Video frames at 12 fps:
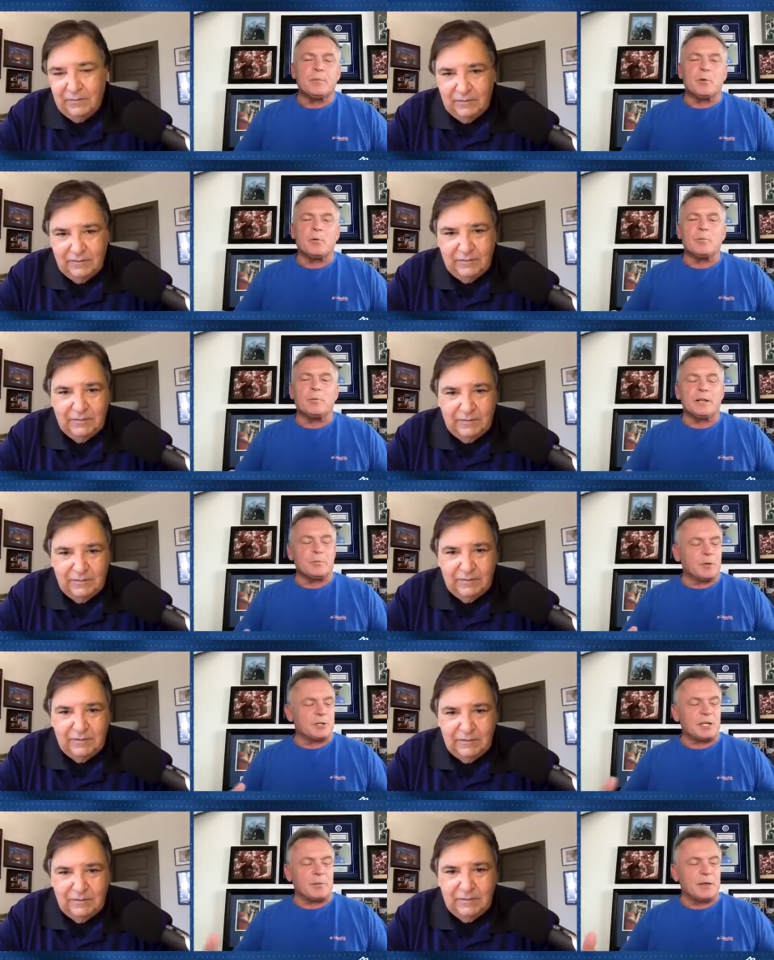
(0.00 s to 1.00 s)
Speaker 1: But but
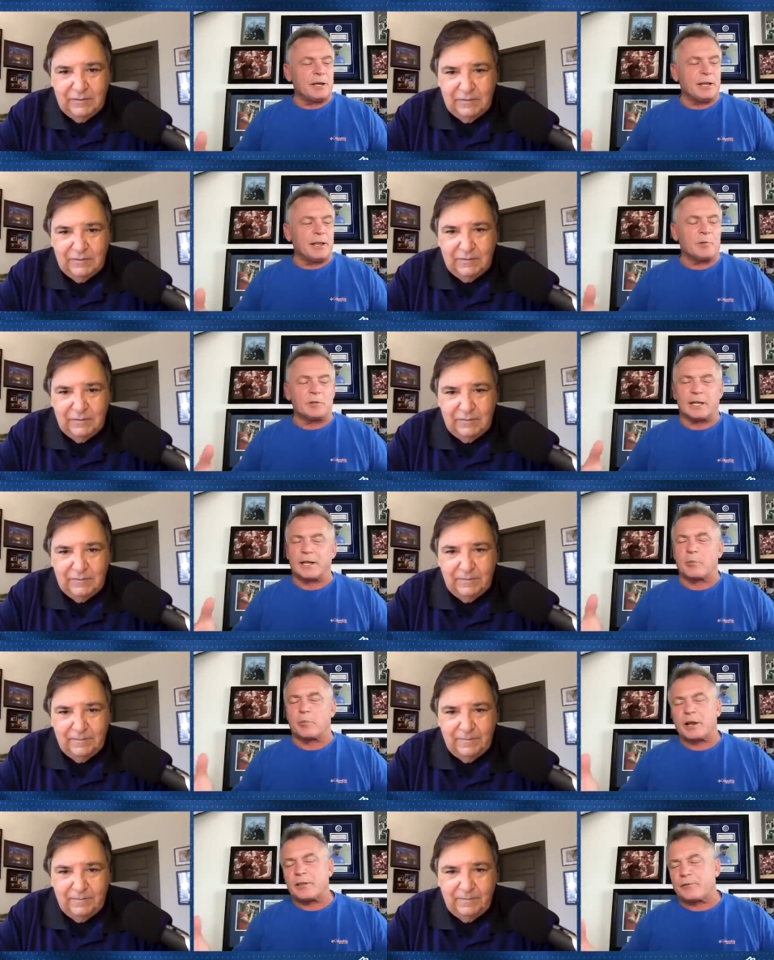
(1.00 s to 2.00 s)
but something that was like a
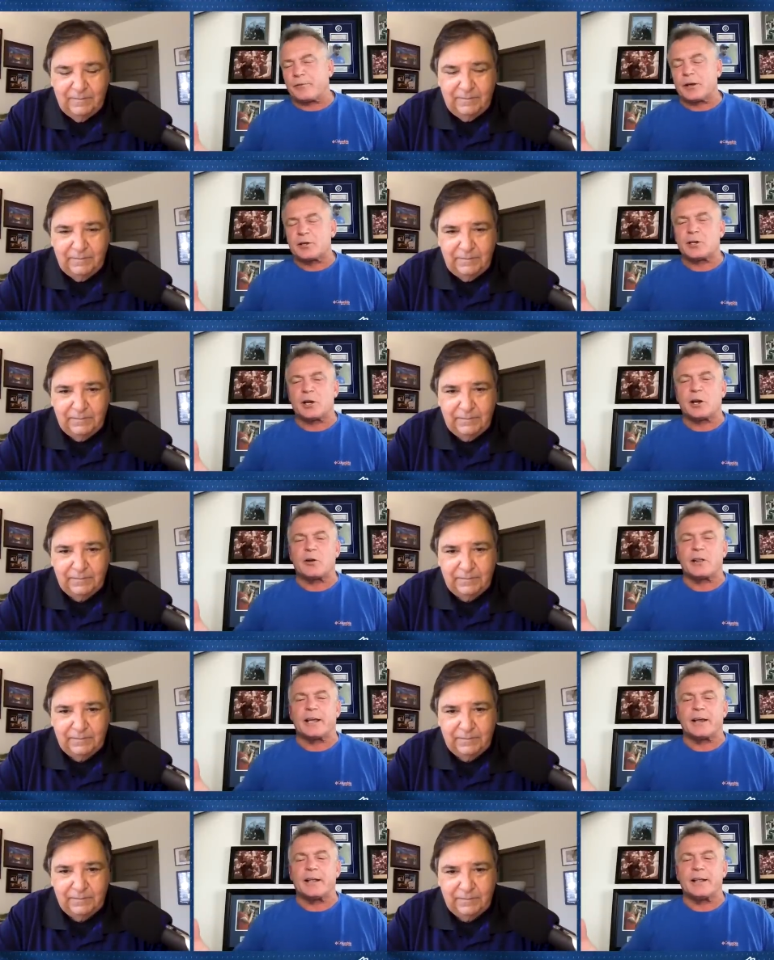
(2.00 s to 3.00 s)
breath of fresh air.
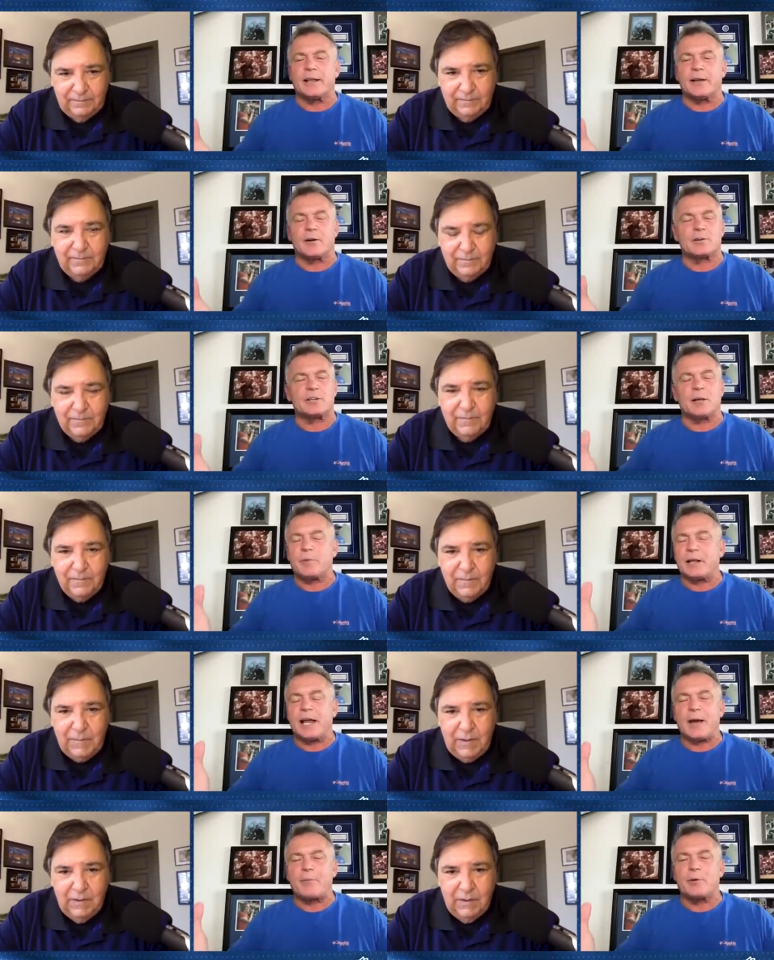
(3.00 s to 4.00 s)
They, they or something
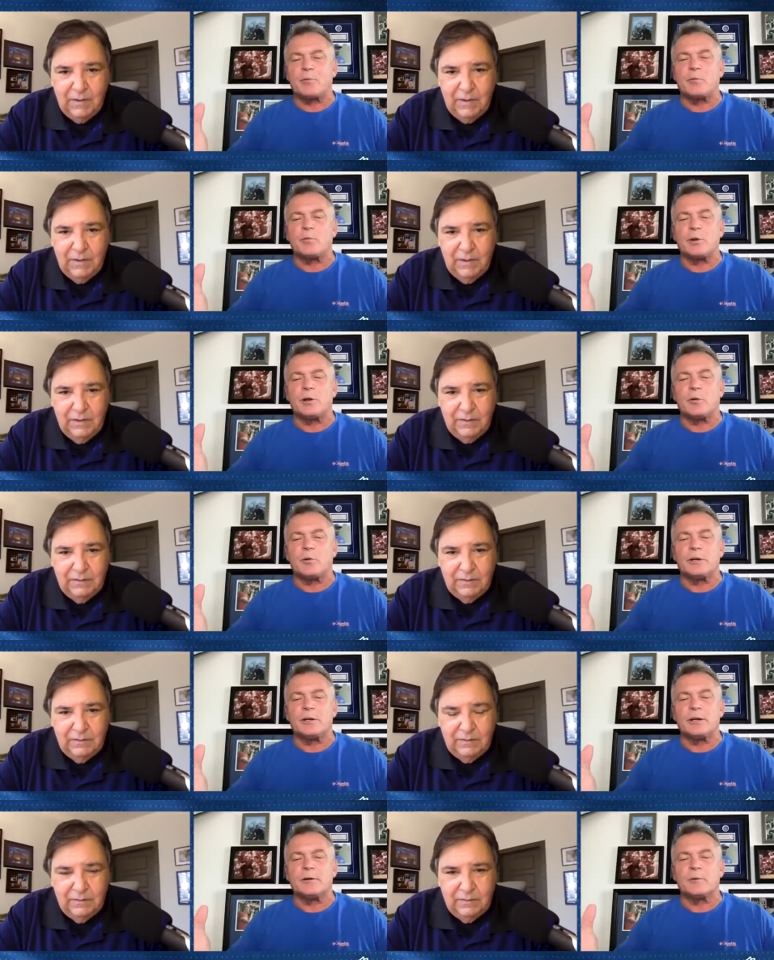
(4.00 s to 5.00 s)
happened. You know,
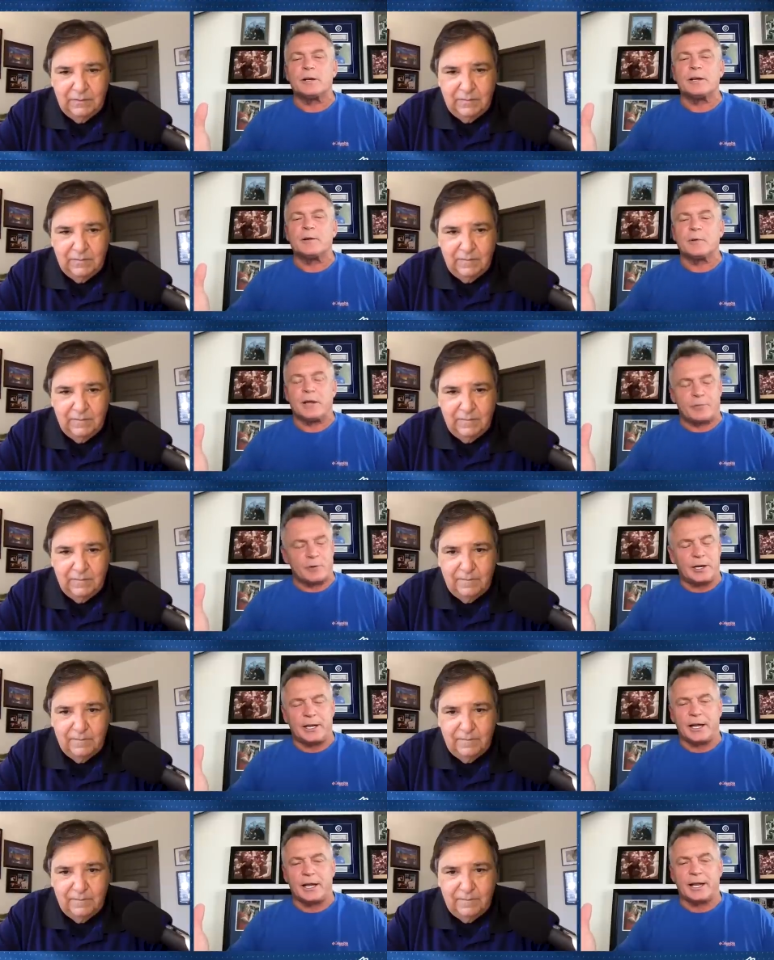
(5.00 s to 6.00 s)
when when after
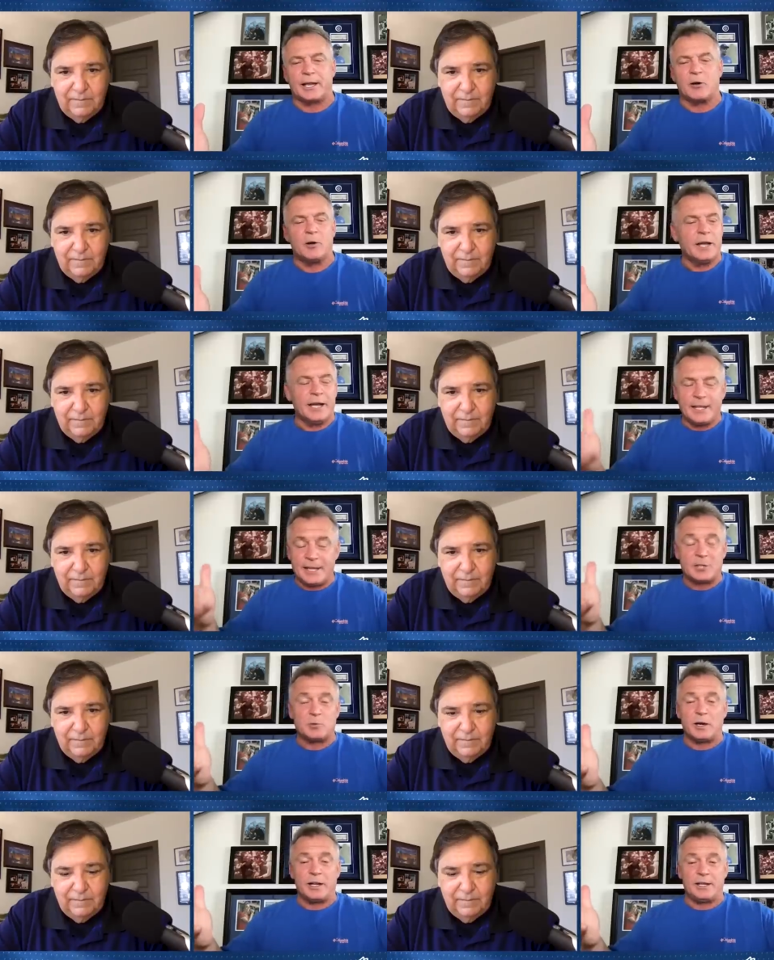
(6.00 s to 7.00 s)
he got let go, and
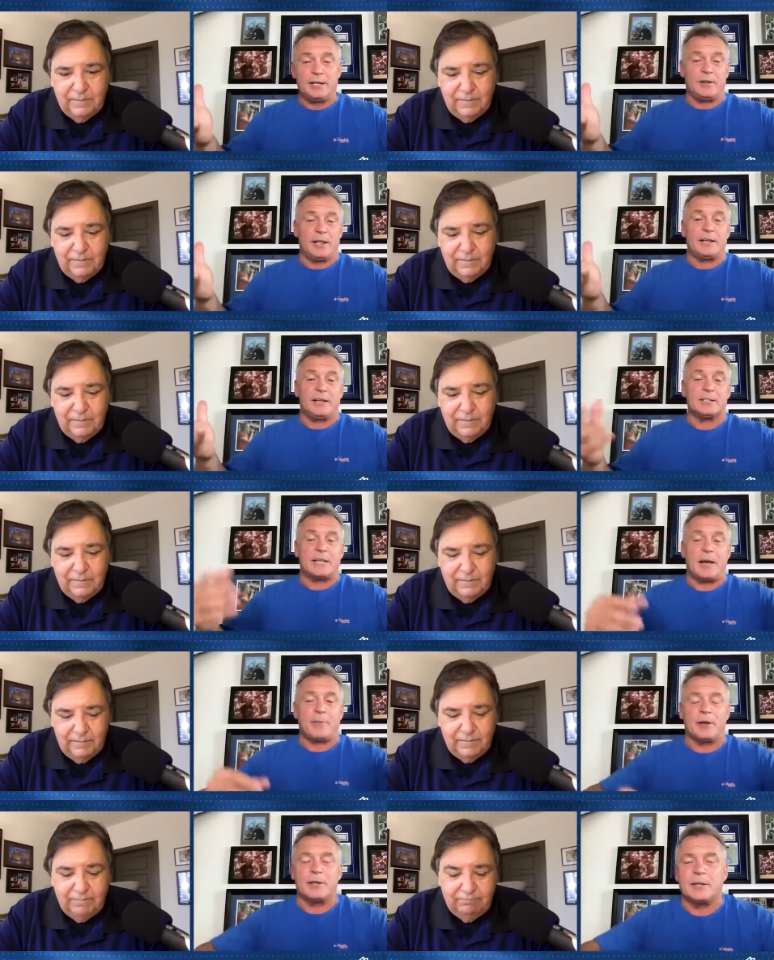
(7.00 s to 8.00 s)
that's what you know that does
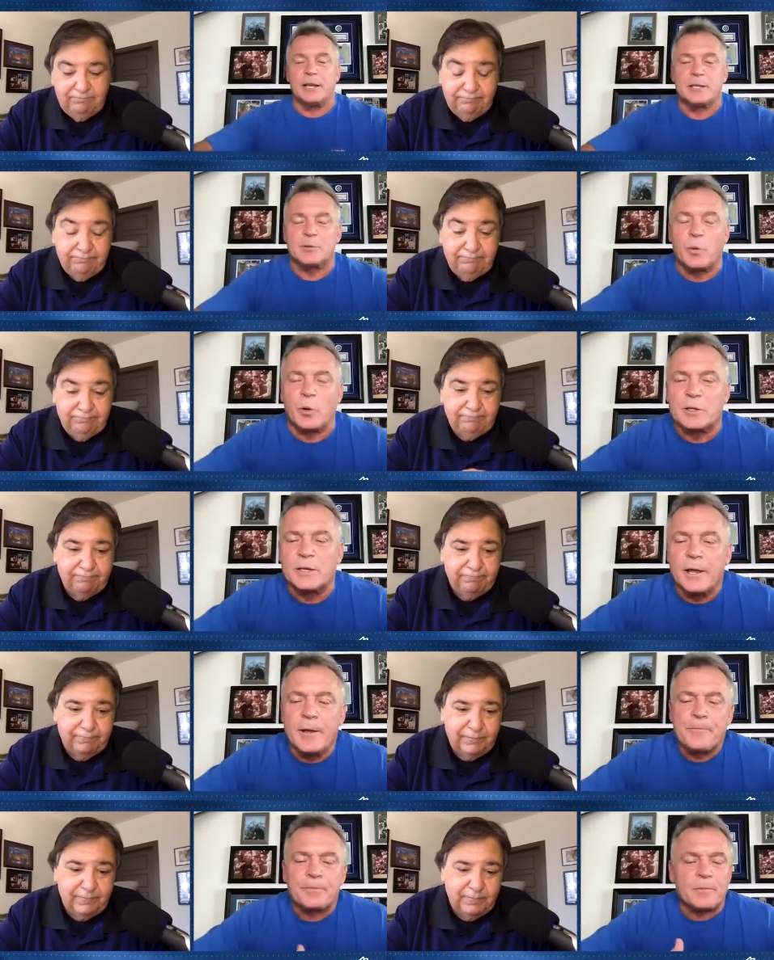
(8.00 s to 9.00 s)
happen in, in sports.
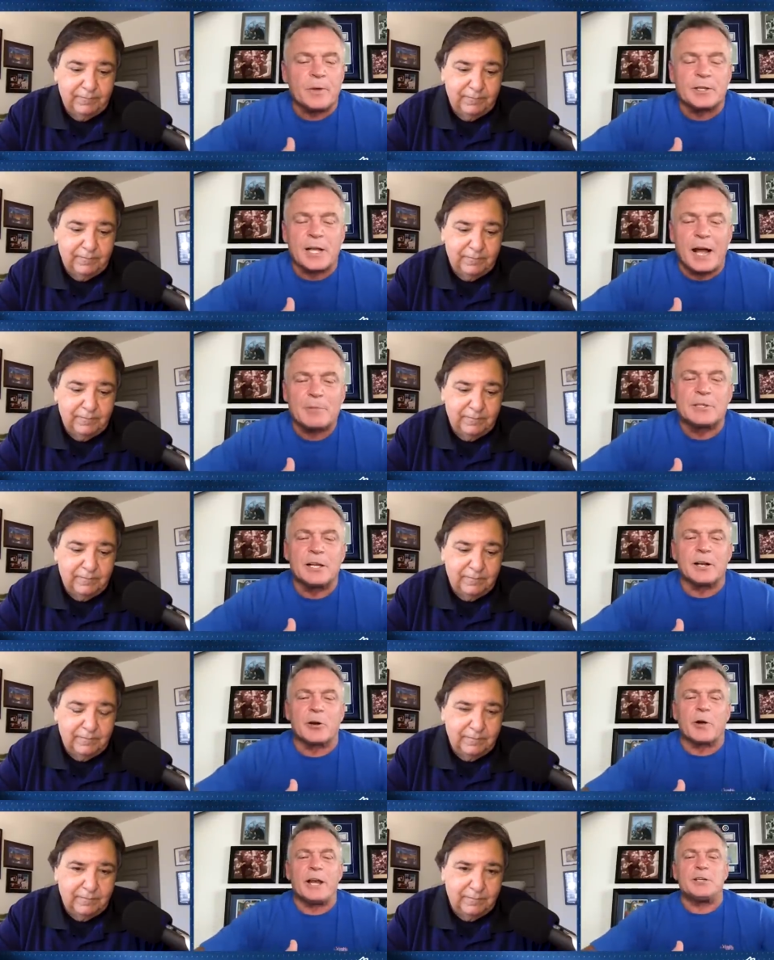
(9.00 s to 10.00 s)
But Tom's done
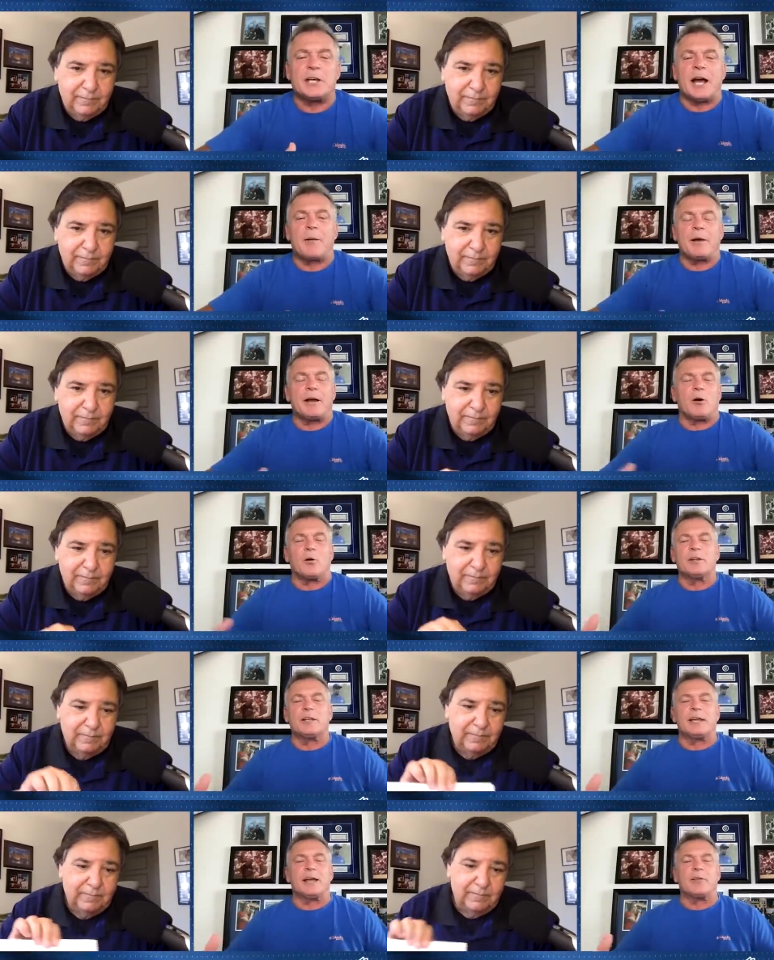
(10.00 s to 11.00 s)
a great job
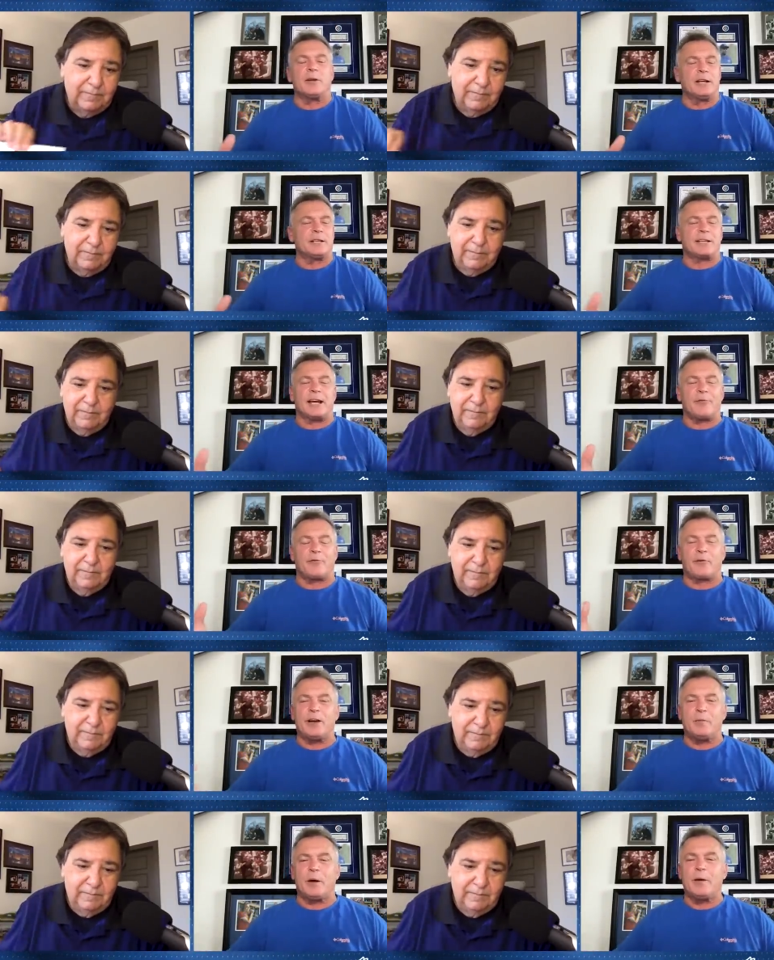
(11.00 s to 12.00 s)
holding together, and it's kind of
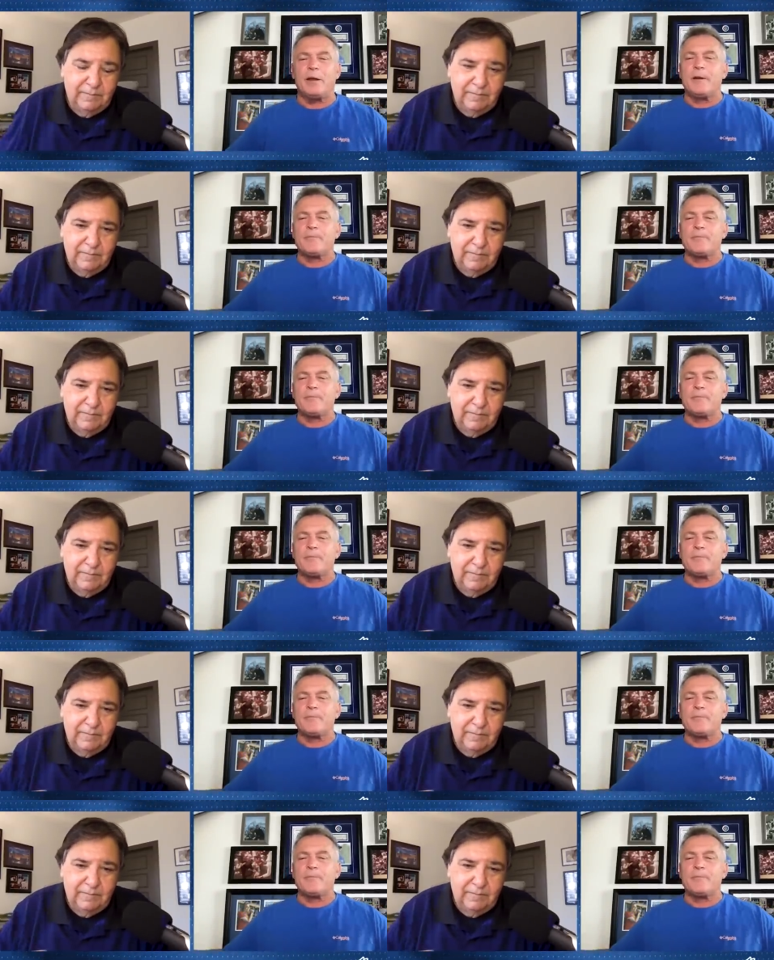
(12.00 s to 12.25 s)
freed him up.